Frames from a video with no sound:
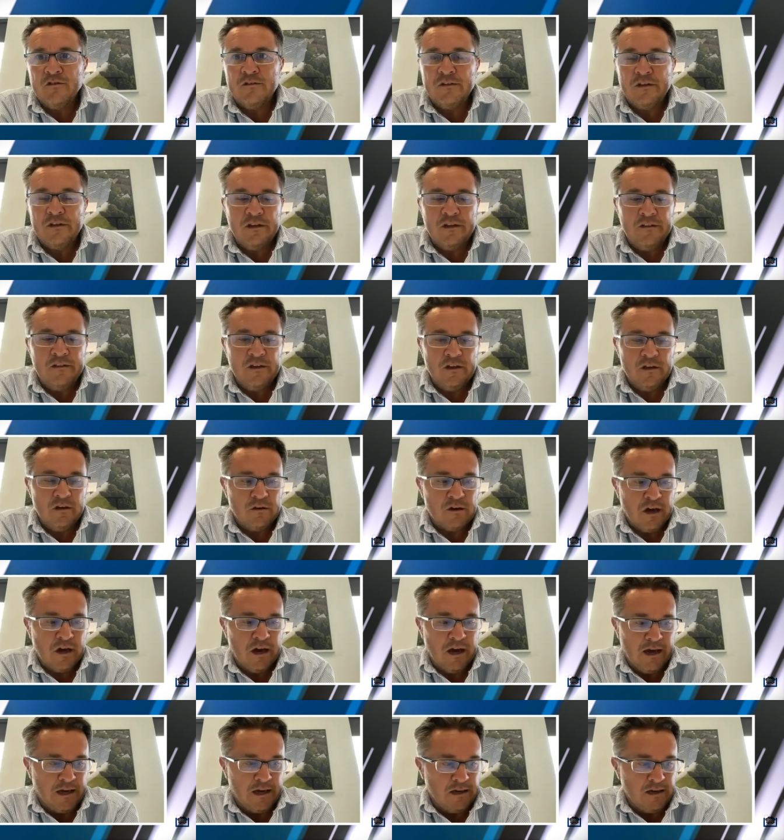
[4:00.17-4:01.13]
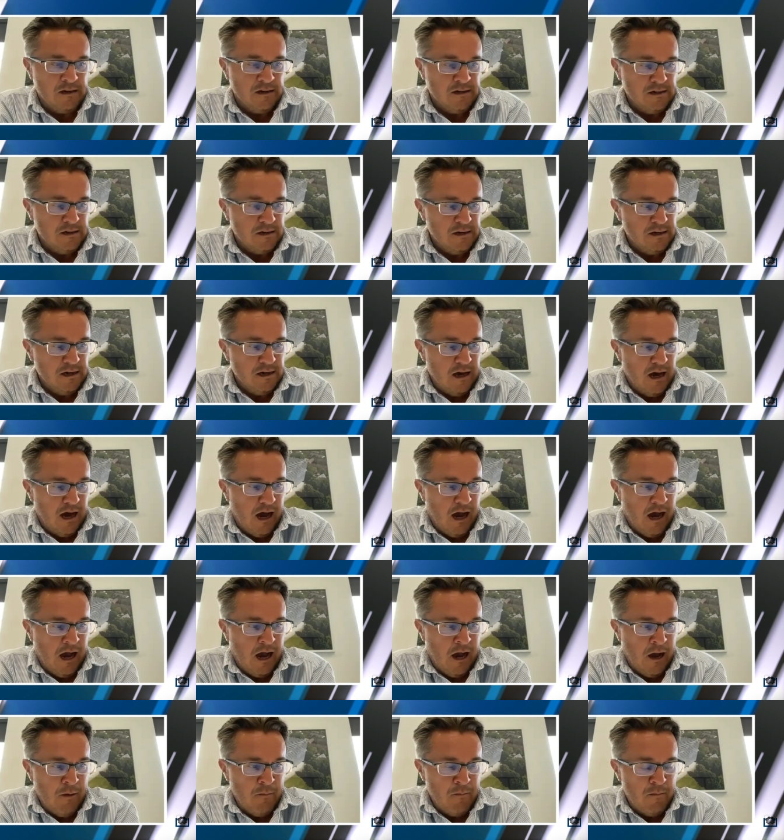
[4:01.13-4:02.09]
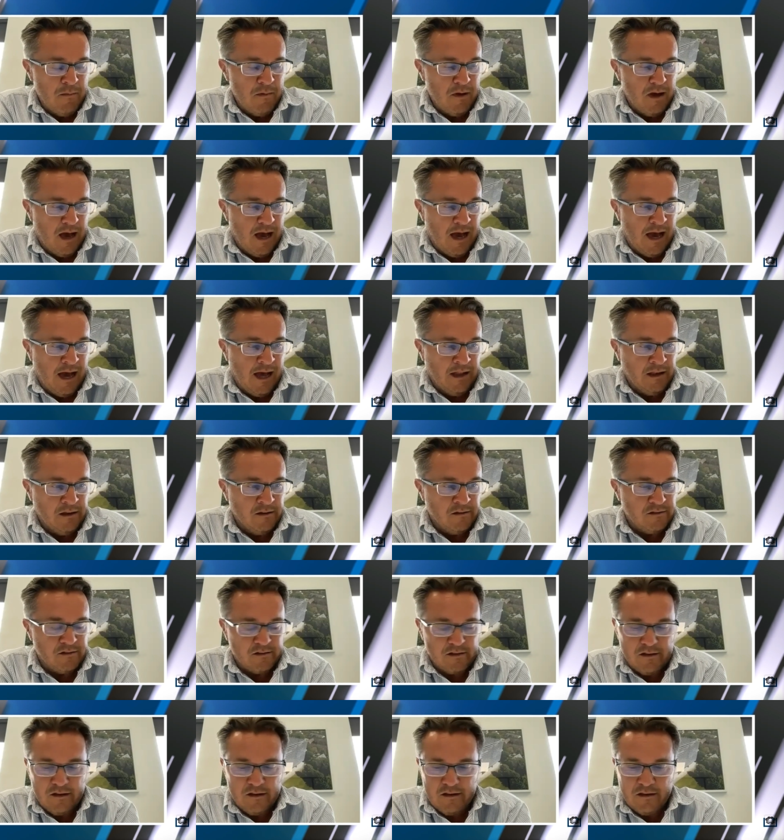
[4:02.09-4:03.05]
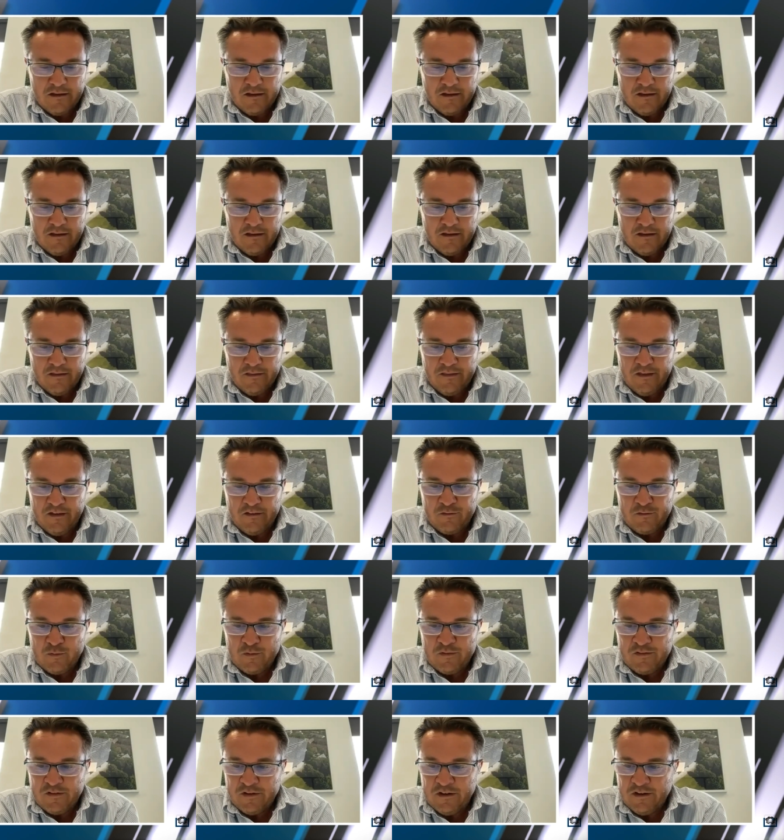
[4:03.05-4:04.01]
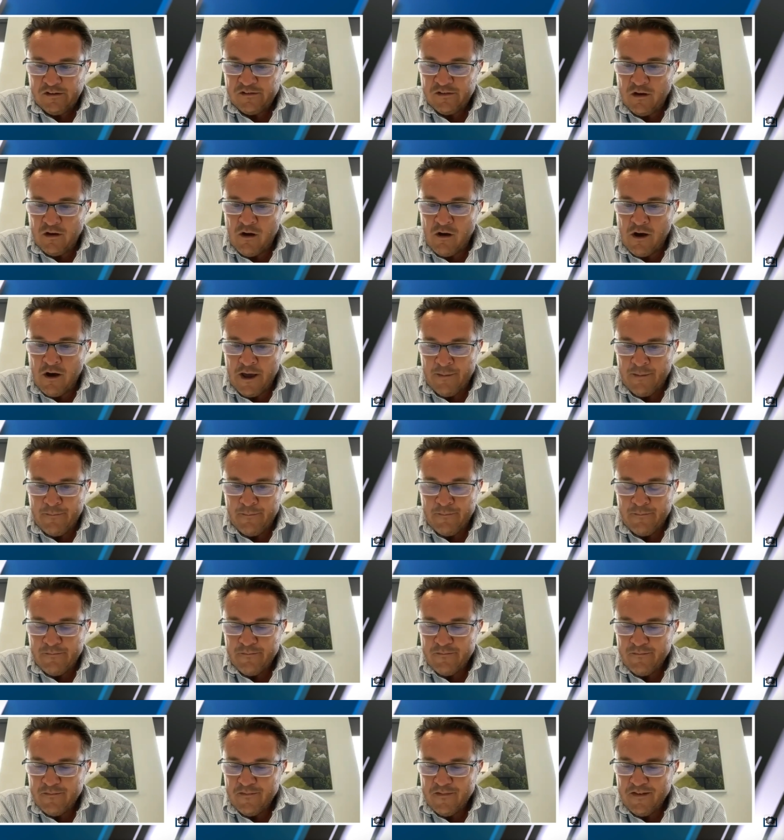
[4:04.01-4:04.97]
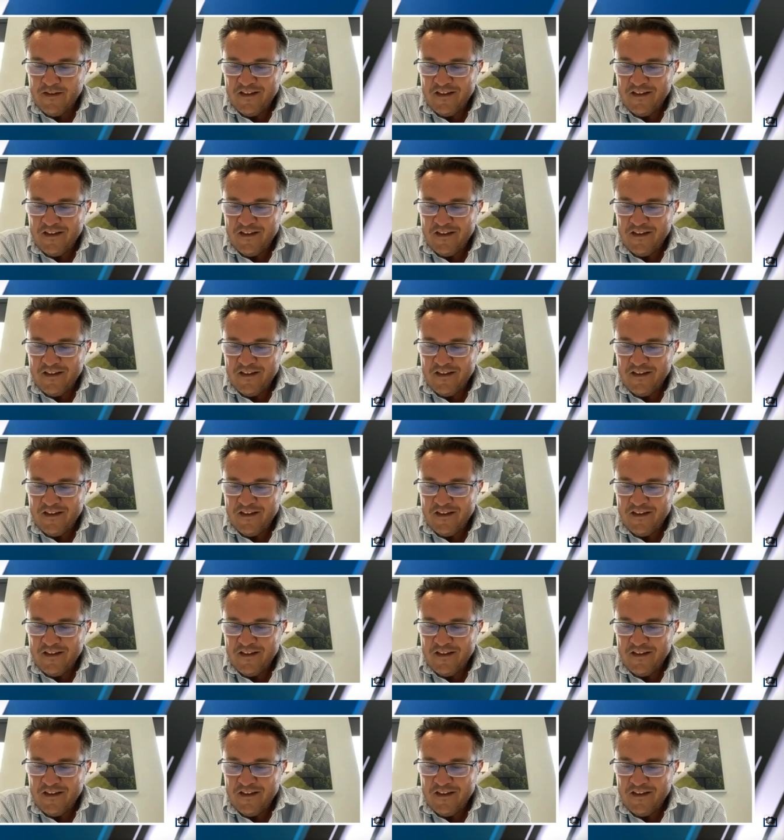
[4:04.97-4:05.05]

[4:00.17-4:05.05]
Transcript: during, in the UK. Um, and this was at a time,